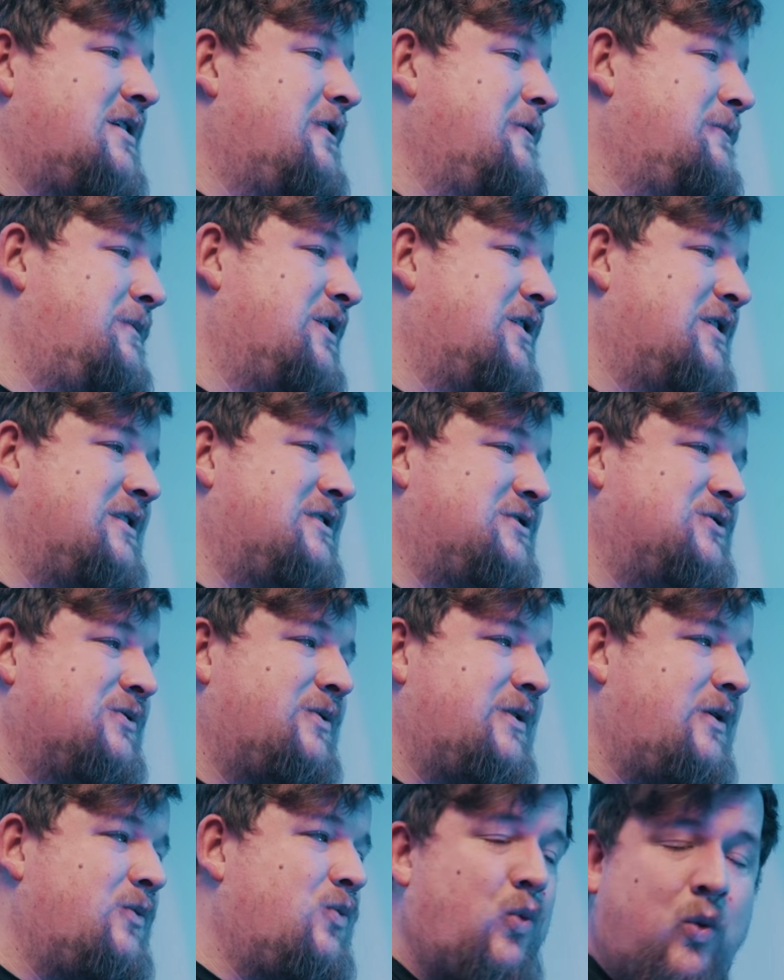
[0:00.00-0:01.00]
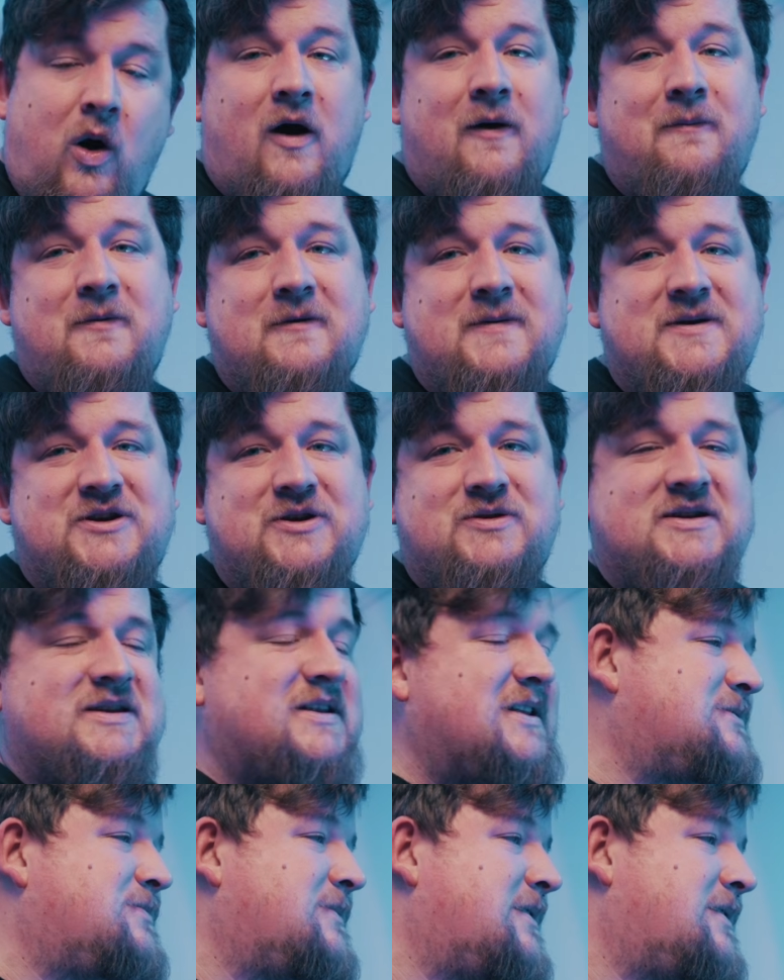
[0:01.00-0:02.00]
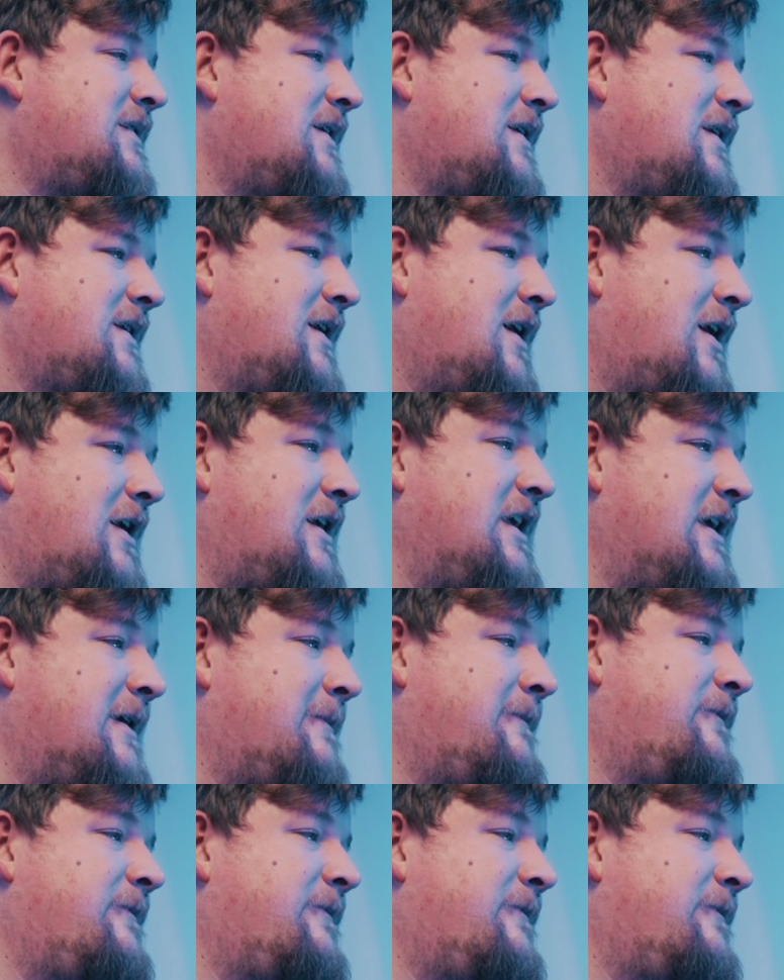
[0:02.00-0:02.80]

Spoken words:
hope you're going to enjoy what I'm going to be shooting this with. I am